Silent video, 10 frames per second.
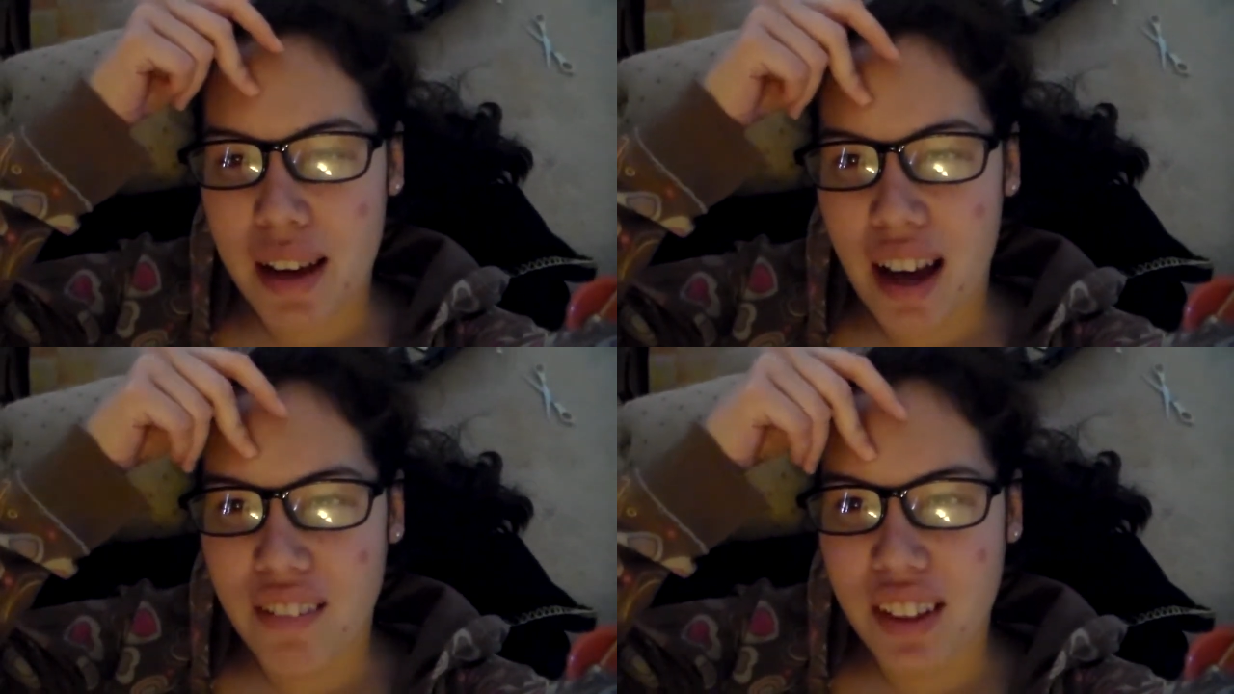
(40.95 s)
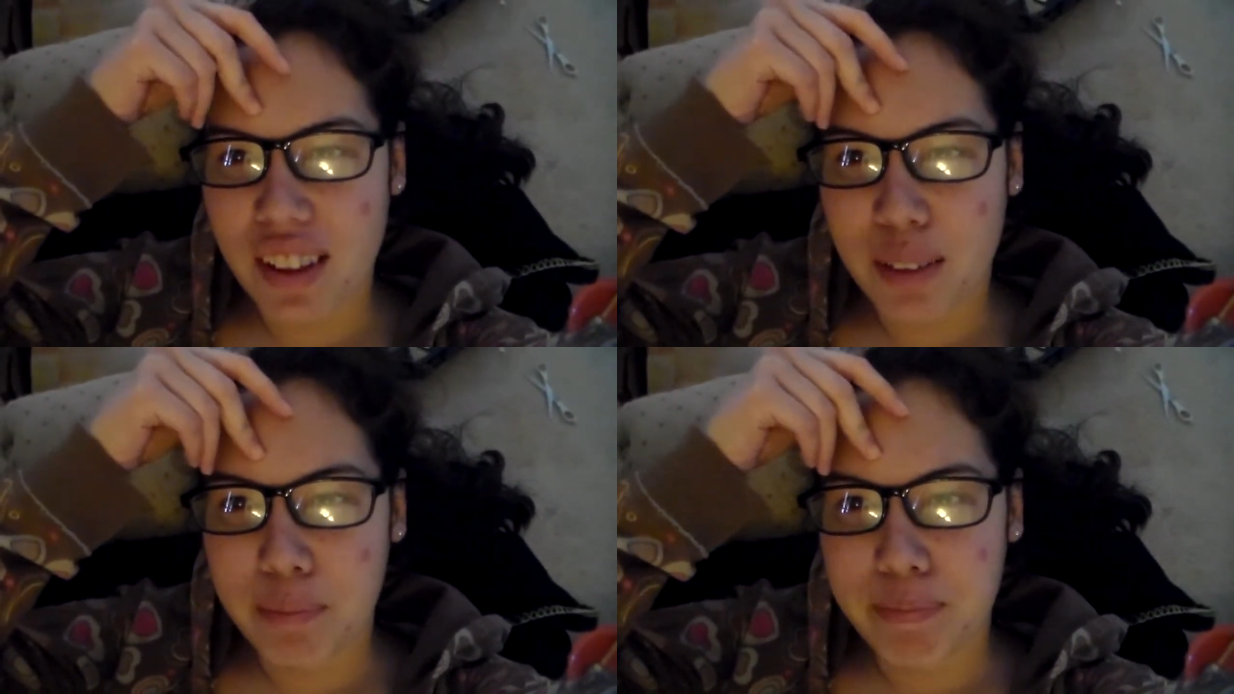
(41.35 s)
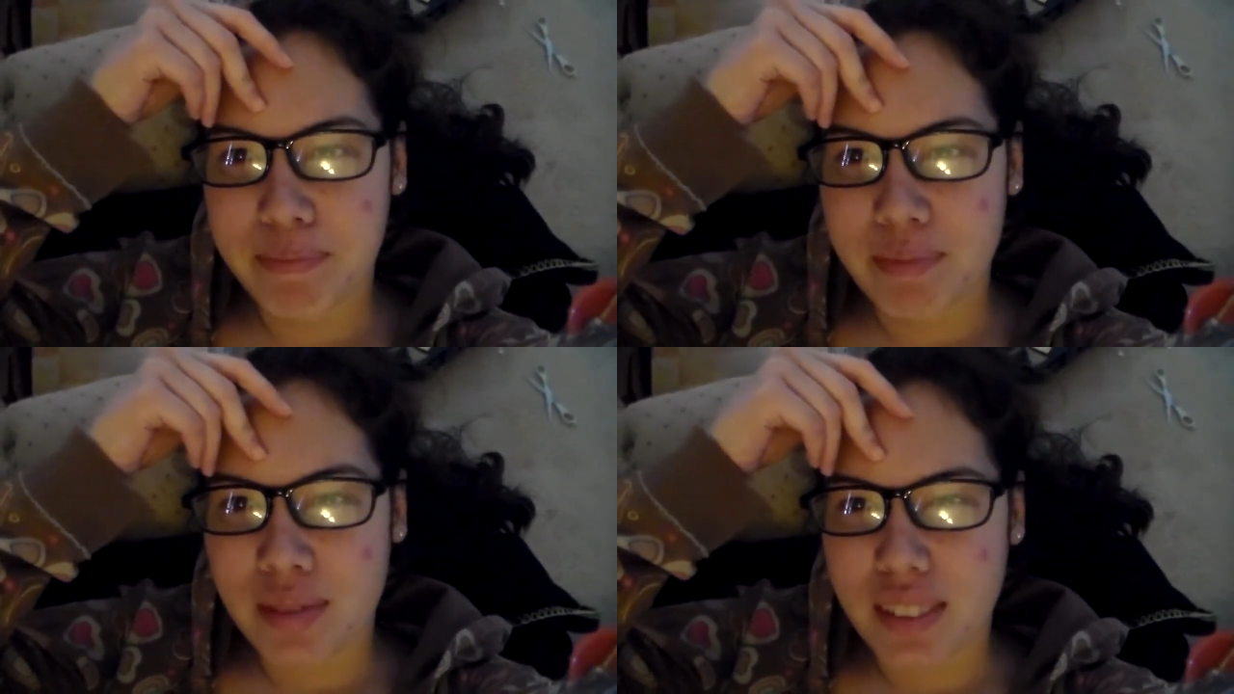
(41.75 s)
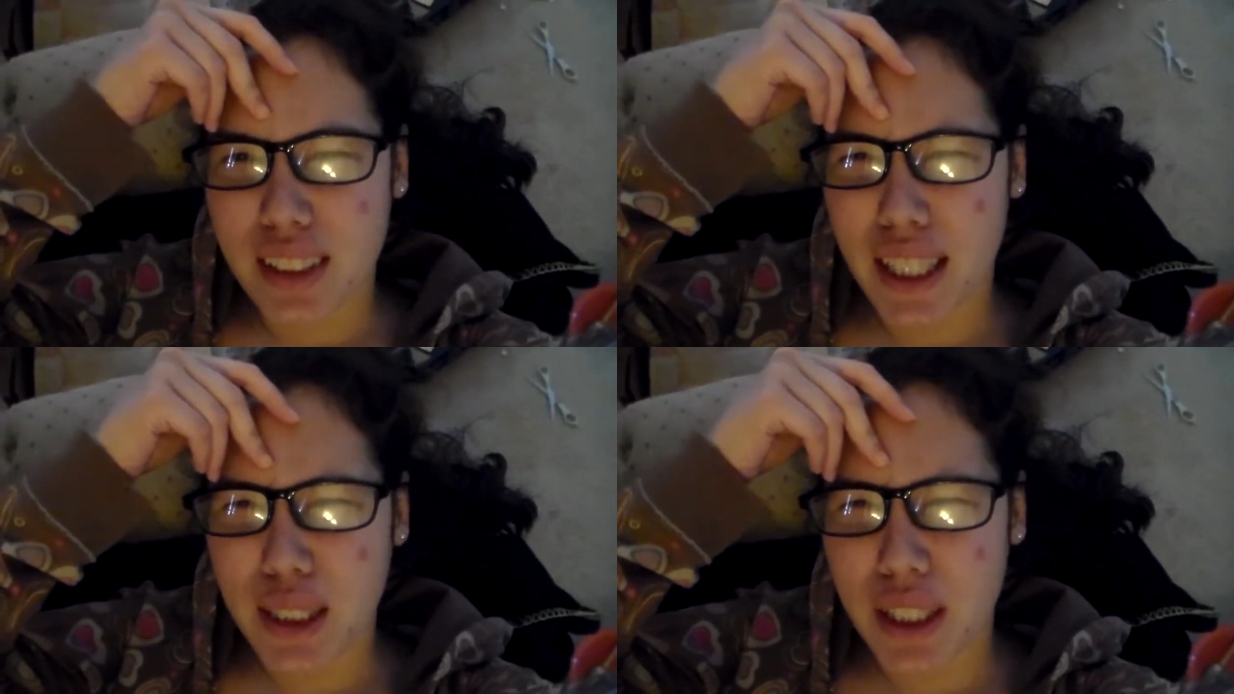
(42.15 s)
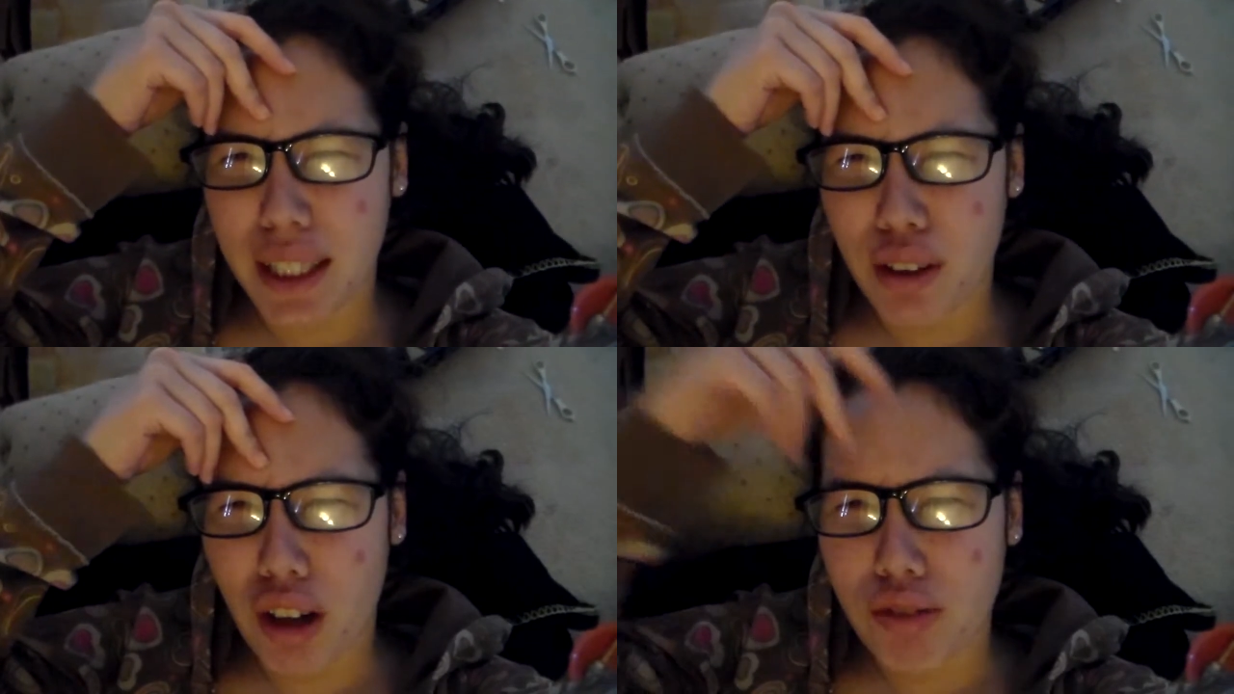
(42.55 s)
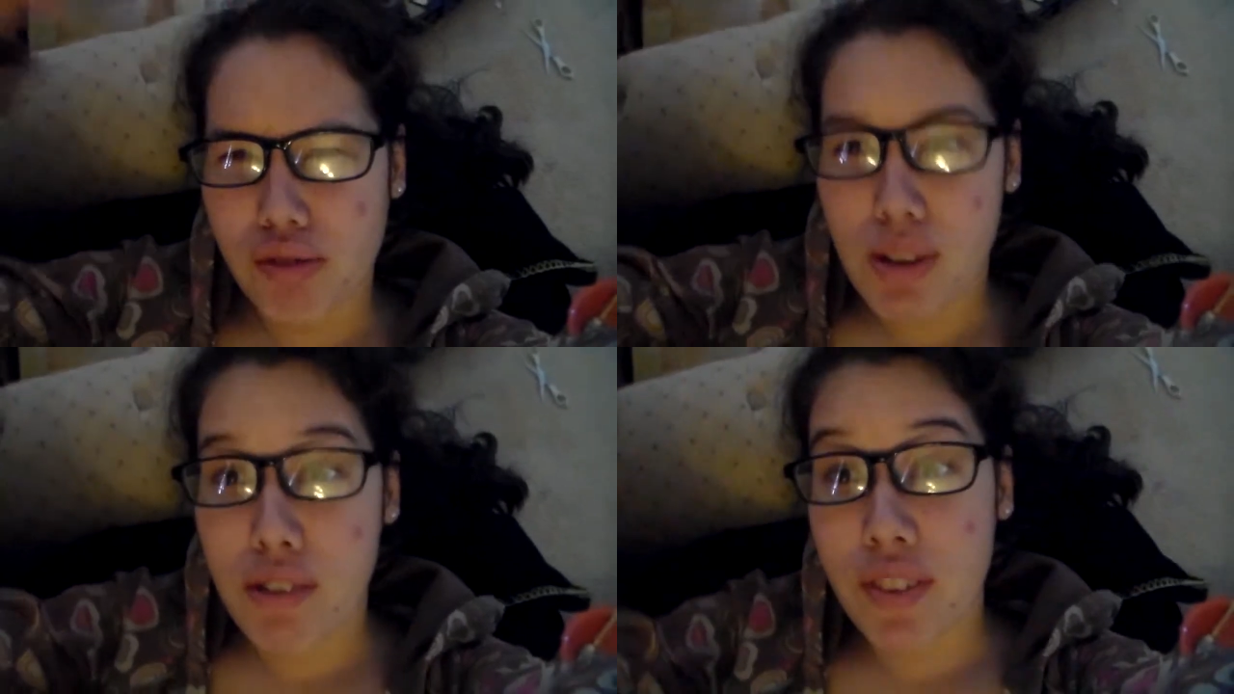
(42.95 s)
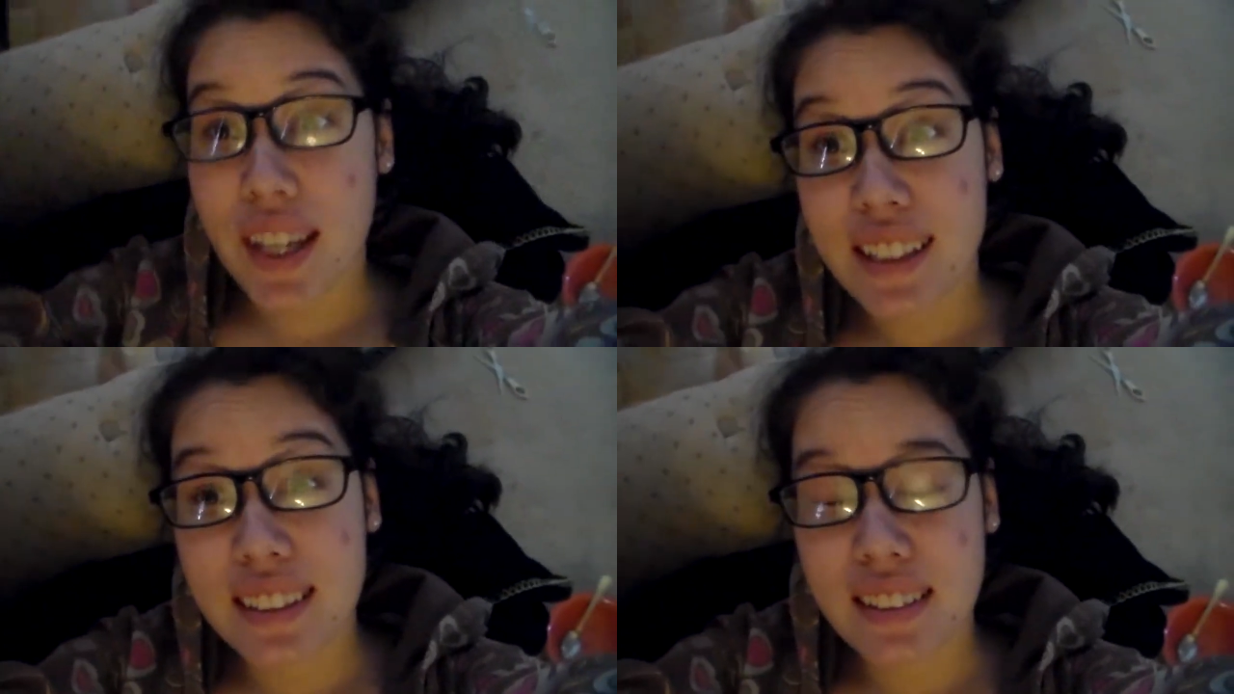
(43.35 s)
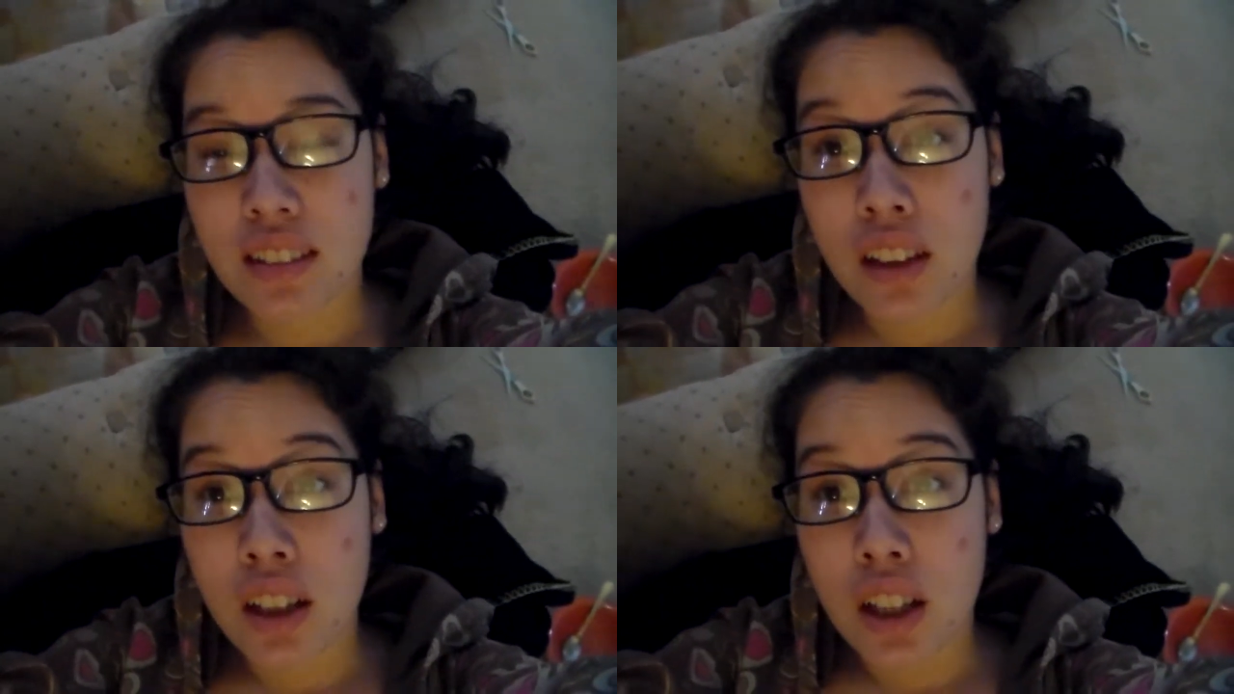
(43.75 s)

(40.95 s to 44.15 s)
having them. They should get off my face.